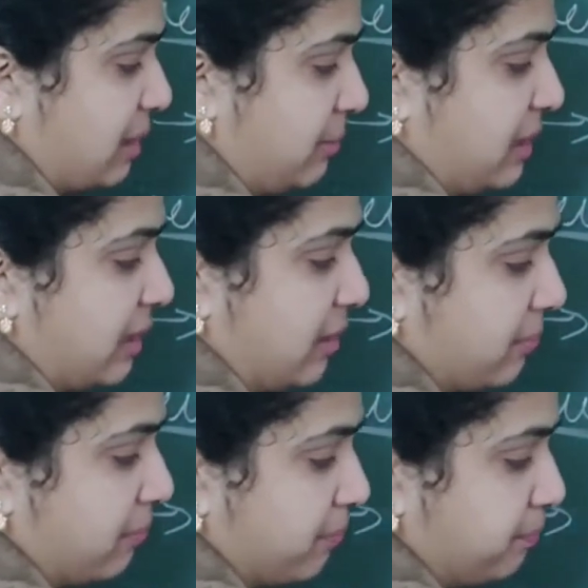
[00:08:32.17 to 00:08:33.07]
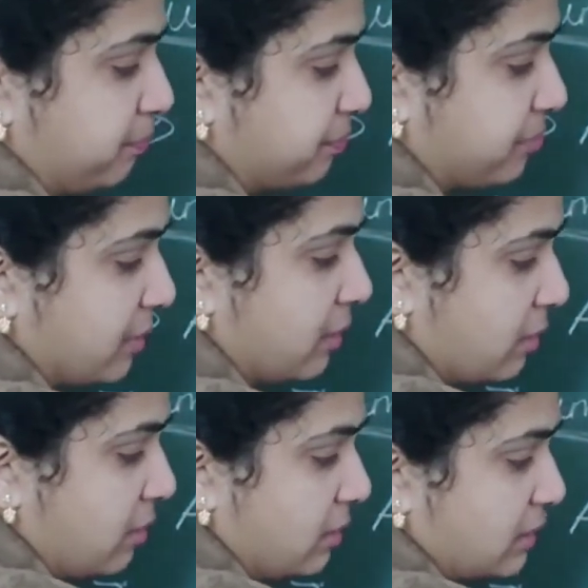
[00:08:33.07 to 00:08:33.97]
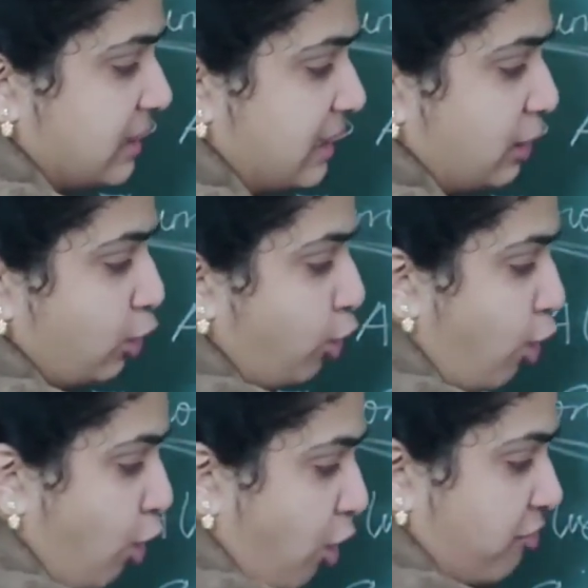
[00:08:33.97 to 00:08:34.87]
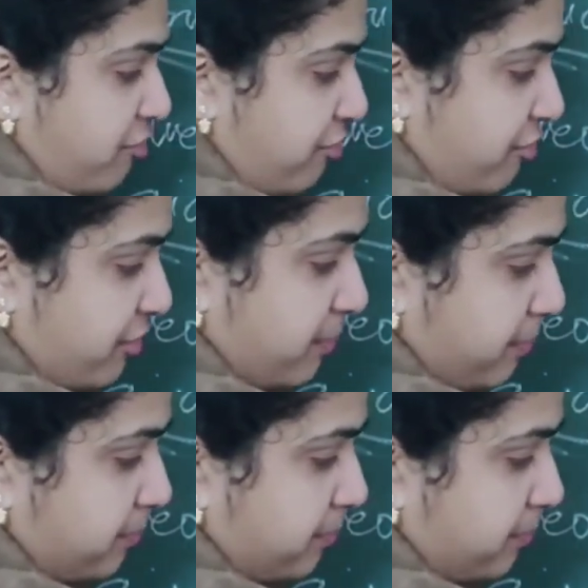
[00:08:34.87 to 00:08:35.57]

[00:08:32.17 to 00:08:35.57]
will be there. Then cough.